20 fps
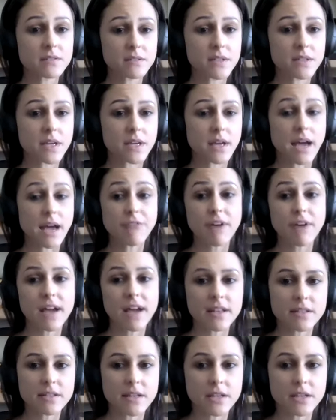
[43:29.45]
Yeah, I've
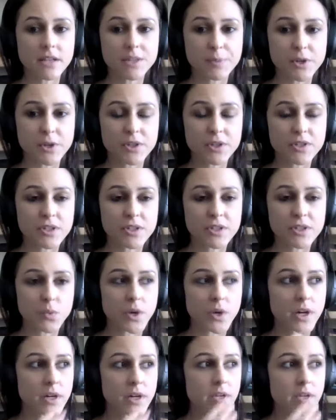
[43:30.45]
had experiences
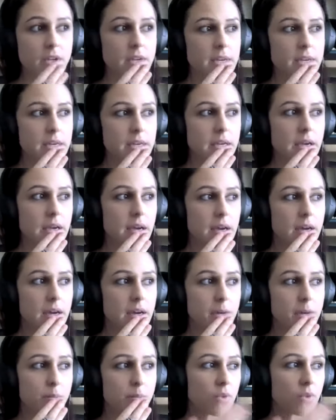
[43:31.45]
where,
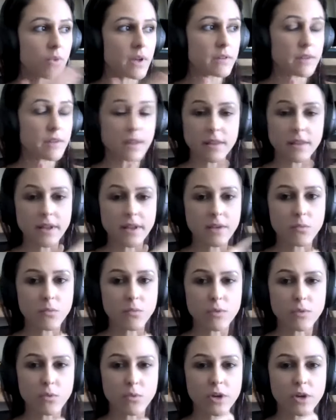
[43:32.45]
like
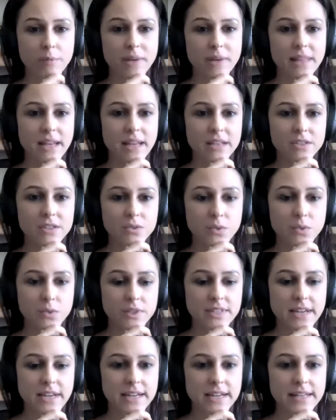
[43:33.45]
one of my last
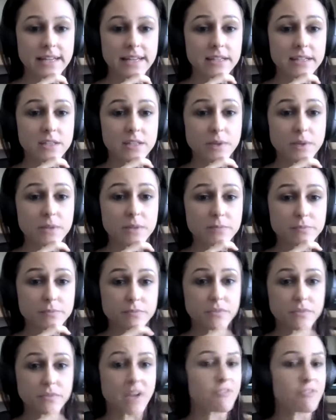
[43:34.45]
ones, I had eczema.
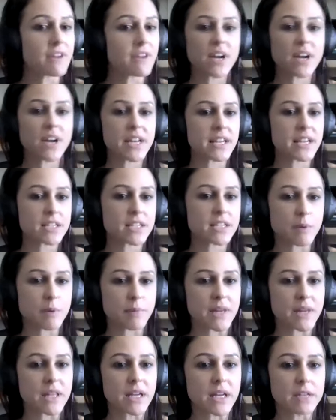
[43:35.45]
I've never had eczema in
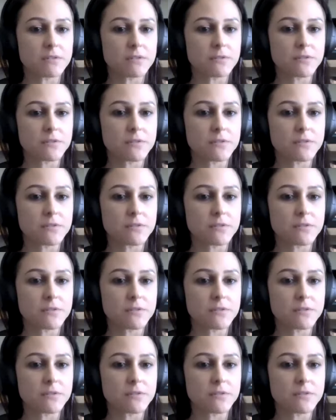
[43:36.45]
my life.